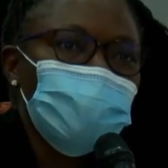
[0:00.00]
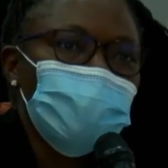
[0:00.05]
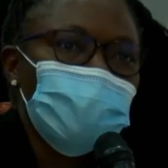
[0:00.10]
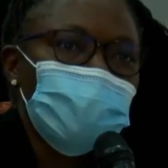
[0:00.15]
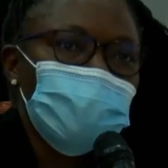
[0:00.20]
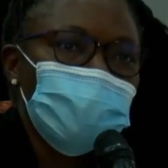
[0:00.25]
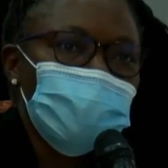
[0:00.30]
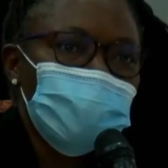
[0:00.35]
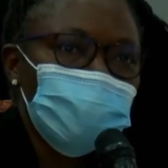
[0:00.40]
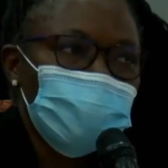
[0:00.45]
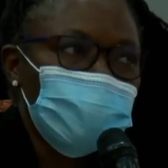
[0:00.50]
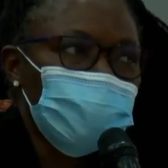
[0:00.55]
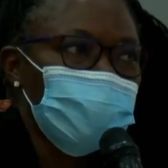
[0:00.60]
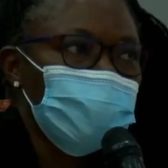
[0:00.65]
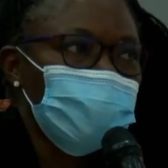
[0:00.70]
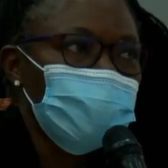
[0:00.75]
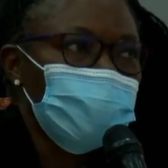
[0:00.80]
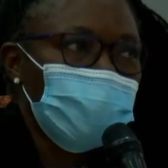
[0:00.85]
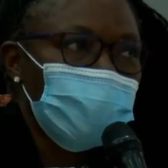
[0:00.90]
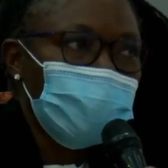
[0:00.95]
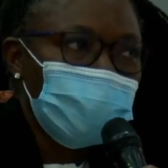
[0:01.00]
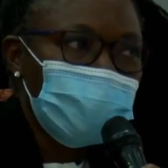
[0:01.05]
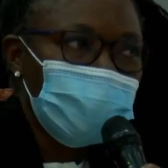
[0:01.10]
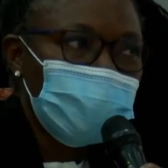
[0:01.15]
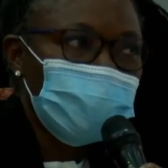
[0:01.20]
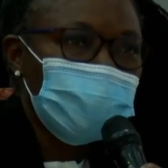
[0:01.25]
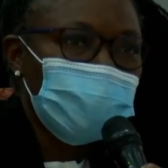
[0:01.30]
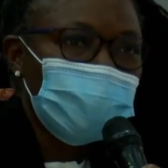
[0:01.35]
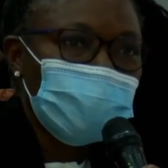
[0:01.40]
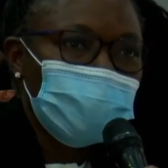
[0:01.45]
we need to do
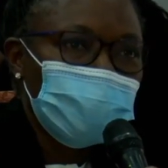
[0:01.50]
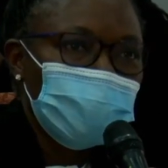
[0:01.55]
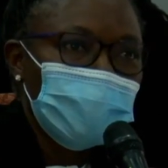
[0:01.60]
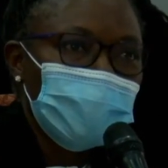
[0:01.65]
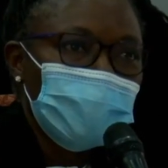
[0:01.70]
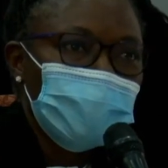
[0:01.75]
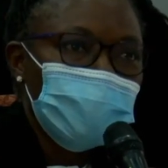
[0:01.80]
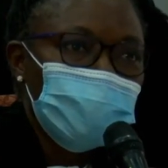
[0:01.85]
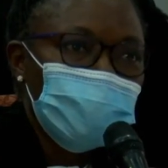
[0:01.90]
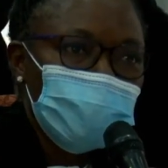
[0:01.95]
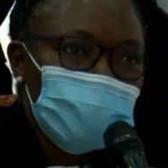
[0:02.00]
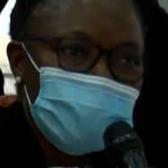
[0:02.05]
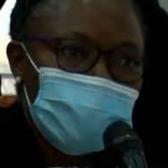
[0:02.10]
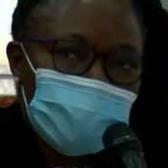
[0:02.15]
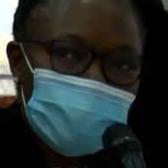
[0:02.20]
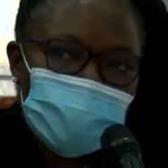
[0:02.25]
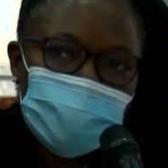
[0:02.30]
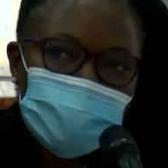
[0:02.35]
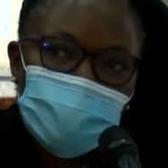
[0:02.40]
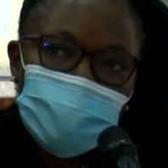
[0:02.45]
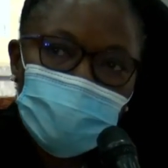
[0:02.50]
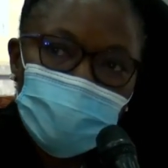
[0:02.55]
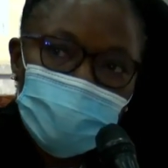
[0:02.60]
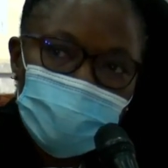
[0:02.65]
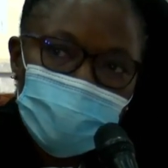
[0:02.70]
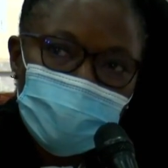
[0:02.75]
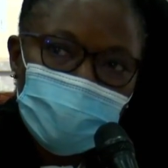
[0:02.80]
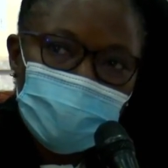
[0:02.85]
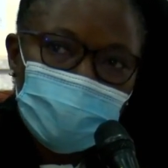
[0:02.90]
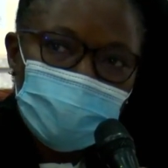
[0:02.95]
concretely, not just
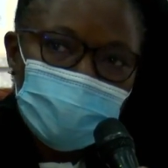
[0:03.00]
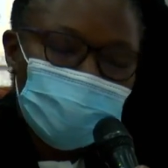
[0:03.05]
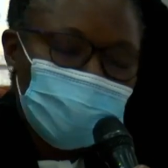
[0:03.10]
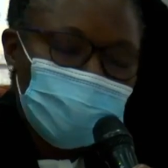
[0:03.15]
nationally,